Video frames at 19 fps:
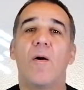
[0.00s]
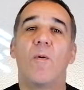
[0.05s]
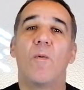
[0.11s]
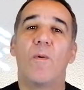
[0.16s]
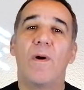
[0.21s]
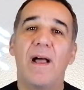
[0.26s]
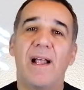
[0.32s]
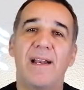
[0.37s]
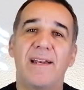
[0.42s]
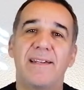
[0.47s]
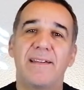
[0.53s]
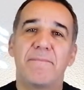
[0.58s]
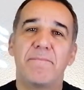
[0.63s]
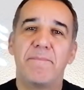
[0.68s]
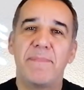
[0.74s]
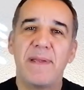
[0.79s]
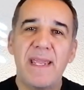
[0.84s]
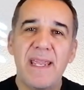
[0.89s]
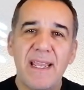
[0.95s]
Well, the
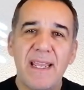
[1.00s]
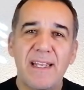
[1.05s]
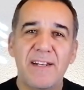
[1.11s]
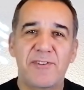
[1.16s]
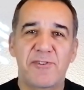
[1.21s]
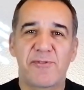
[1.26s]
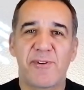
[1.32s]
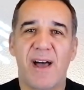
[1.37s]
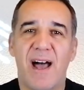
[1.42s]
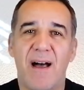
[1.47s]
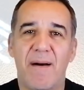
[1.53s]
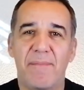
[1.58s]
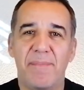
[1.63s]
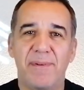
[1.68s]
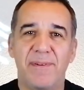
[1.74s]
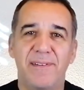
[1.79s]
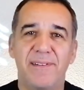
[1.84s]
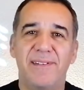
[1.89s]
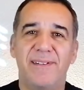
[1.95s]
big
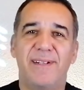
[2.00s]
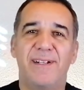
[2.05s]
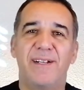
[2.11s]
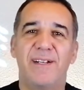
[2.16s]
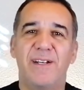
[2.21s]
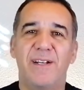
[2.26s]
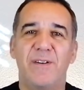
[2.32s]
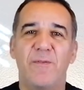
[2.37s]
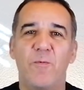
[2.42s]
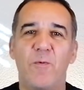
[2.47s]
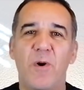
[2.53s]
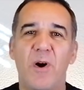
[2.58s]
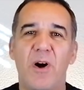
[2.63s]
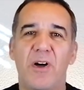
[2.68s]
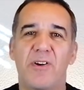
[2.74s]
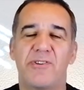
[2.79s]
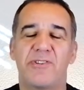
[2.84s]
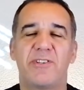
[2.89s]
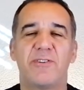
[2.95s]
trouble
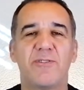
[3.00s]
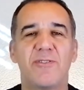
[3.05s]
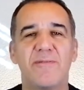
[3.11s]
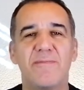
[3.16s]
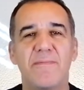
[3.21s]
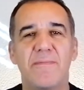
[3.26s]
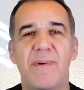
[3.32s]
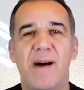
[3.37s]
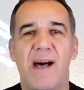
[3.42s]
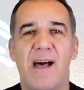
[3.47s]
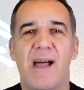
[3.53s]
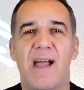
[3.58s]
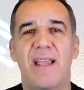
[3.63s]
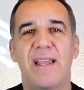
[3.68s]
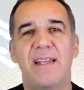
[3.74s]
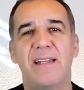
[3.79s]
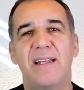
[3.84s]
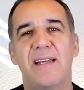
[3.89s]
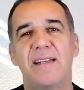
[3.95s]
was to
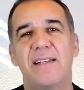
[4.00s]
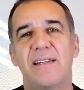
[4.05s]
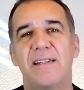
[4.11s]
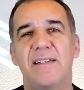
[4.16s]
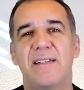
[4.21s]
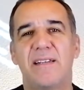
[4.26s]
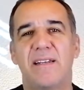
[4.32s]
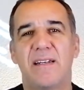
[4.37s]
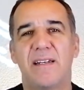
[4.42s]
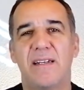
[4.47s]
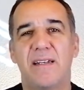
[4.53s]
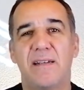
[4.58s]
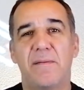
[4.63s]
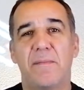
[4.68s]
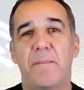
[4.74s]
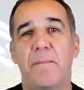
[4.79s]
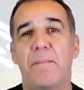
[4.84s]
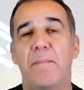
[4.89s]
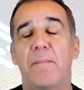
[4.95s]
combine
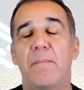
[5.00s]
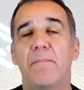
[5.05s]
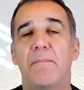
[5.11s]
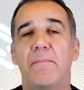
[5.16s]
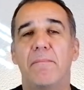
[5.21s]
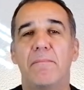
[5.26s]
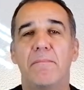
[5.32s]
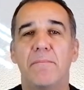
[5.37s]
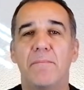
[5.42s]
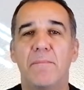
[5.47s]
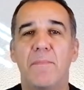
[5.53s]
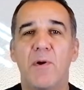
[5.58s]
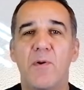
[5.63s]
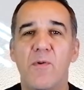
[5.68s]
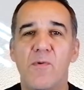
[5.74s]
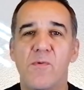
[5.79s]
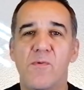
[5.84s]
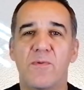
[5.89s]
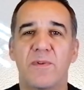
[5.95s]
the
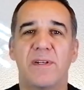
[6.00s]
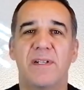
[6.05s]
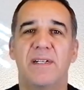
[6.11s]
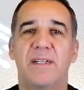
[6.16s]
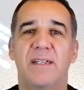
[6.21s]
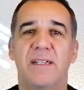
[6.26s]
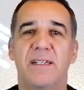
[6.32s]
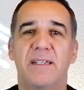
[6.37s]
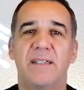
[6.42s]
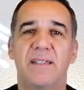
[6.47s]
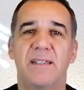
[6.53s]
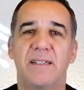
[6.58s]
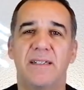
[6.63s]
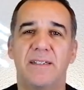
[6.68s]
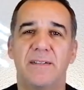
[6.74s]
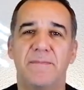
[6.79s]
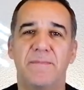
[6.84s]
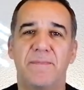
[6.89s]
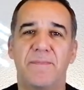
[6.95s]
moon
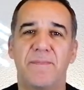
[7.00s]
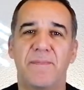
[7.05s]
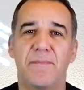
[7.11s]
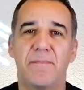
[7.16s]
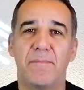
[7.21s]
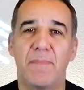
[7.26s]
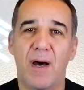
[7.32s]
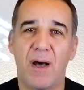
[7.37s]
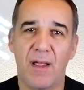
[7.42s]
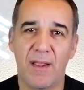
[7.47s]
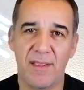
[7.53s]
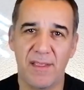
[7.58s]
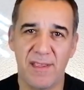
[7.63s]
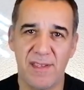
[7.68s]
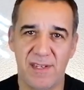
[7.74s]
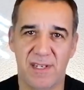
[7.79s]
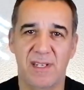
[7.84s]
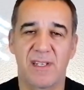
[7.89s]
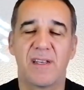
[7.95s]

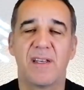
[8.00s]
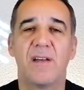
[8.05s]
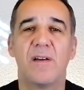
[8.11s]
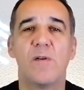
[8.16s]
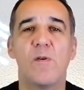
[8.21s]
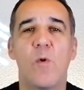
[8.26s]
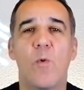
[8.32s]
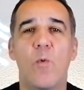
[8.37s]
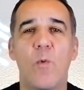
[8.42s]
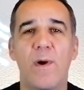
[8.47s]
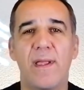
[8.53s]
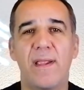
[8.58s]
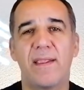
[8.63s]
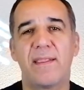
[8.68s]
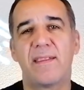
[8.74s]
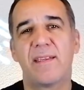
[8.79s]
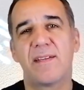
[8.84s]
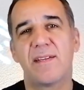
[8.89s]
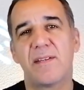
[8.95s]
months
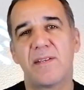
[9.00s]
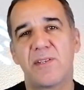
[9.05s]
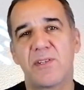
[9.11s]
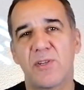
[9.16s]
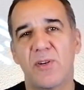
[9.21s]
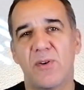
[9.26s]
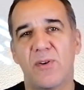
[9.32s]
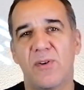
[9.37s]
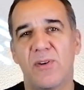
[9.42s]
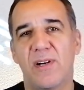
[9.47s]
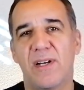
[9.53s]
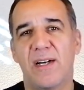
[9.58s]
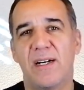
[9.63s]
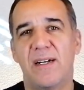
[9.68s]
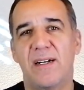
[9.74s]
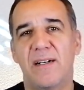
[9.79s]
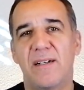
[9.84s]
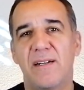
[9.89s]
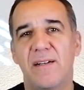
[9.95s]
with the
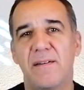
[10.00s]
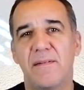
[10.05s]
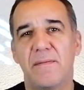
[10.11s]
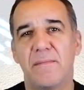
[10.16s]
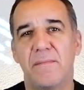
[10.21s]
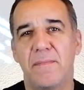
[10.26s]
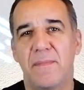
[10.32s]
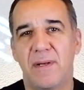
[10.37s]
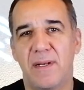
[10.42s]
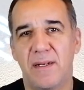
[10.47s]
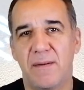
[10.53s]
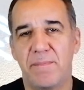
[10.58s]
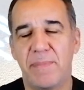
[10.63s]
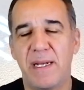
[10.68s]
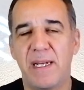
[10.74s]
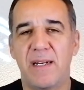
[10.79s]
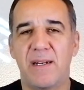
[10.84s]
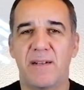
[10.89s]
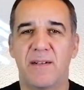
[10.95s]
solar
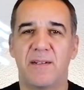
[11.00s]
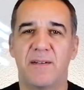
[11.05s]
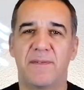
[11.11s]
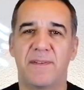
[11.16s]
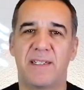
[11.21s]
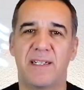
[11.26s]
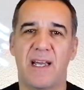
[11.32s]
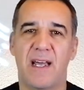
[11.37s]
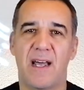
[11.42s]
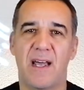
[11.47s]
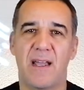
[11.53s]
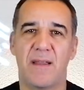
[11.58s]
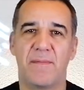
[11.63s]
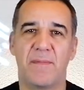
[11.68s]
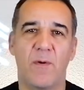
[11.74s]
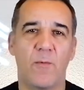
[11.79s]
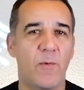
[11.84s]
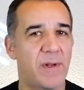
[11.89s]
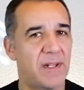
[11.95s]
period of
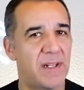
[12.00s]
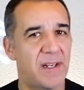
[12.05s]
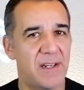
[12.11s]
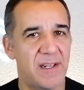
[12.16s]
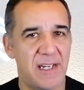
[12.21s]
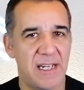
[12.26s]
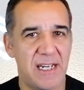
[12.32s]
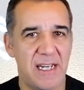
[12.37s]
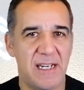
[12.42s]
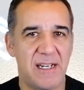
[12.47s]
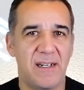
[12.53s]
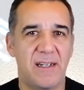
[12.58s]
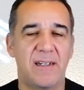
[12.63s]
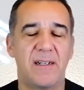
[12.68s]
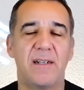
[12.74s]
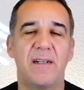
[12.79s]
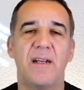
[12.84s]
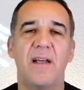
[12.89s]
time, with the year.